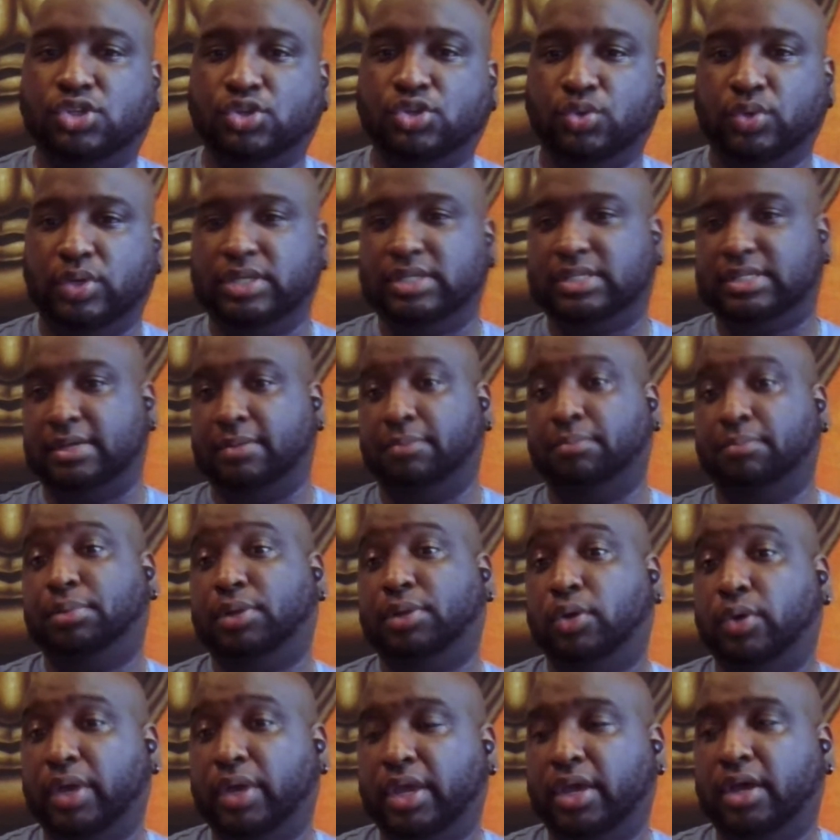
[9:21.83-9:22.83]
to this
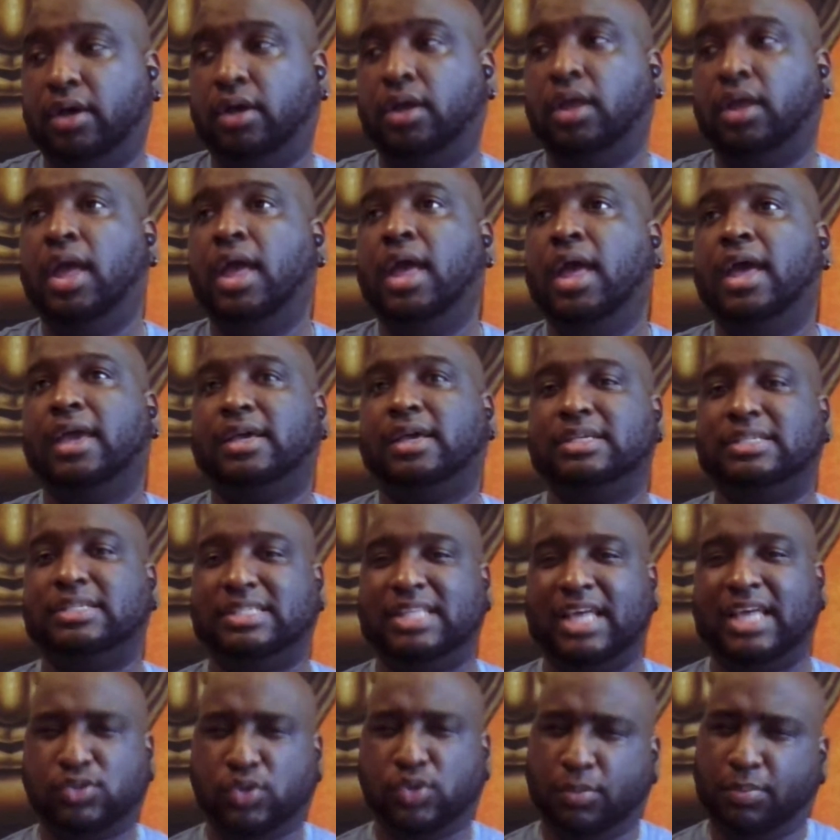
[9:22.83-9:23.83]
employer, because
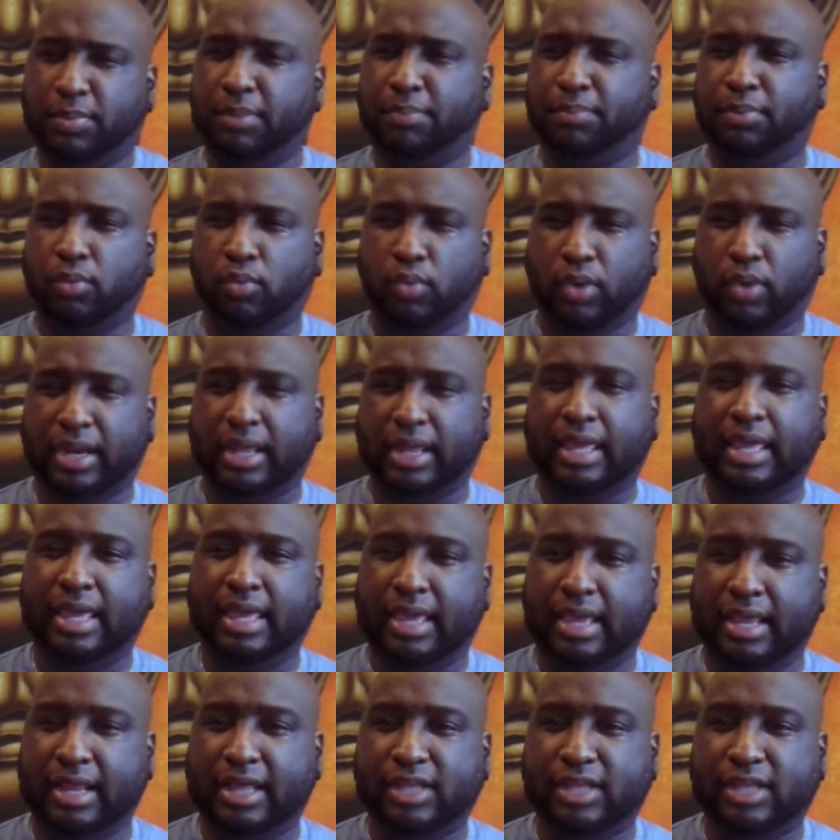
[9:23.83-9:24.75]
that's what people want to hear.